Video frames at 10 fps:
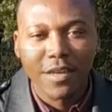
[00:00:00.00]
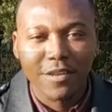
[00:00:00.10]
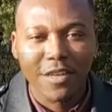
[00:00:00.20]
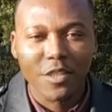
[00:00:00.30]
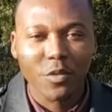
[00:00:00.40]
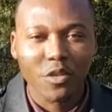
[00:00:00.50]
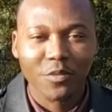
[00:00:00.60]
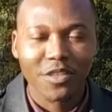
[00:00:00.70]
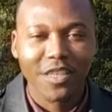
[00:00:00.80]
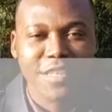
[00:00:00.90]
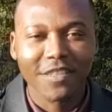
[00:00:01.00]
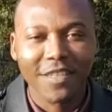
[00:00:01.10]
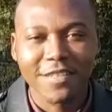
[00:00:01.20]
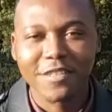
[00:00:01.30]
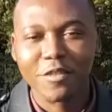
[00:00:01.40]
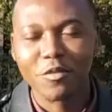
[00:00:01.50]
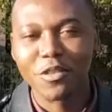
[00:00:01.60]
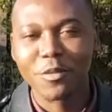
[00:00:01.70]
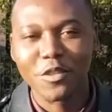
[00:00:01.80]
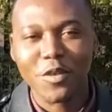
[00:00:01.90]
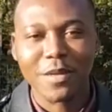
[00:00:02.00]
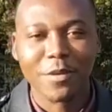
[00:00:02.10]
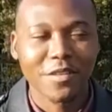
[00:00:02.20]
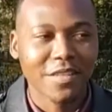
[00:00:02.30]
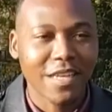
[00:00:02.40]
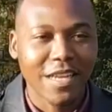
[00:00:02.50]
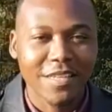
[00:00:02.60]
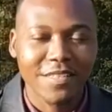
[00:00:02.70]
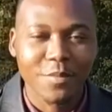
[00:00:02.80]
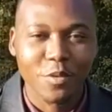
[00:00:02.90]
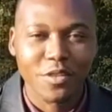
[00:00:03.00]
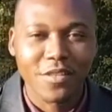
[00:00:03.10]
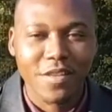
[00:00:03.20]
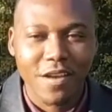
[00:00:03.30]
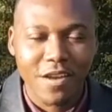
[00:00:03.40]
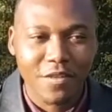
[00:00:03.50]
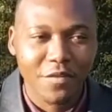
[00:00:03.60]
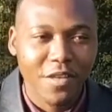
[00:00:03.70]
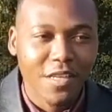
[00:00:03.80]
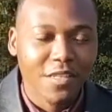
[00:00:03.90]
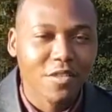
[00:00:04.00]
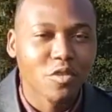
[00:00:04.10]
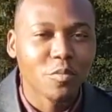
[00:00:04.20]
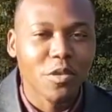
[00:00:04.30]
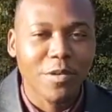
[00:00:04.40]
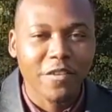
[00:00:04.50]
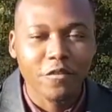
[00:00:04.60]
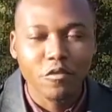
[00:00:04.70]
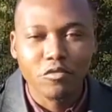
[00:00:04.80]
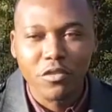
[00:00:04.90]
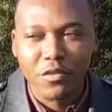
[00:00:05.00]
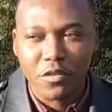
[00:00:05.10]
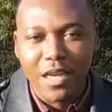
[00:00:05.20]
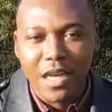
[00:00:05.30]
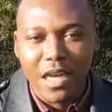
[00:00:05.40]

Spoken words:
Hello guys, welcome to Daily Tech. Today we're going to be talking about the Galaxy Buds Live. This will be my full review.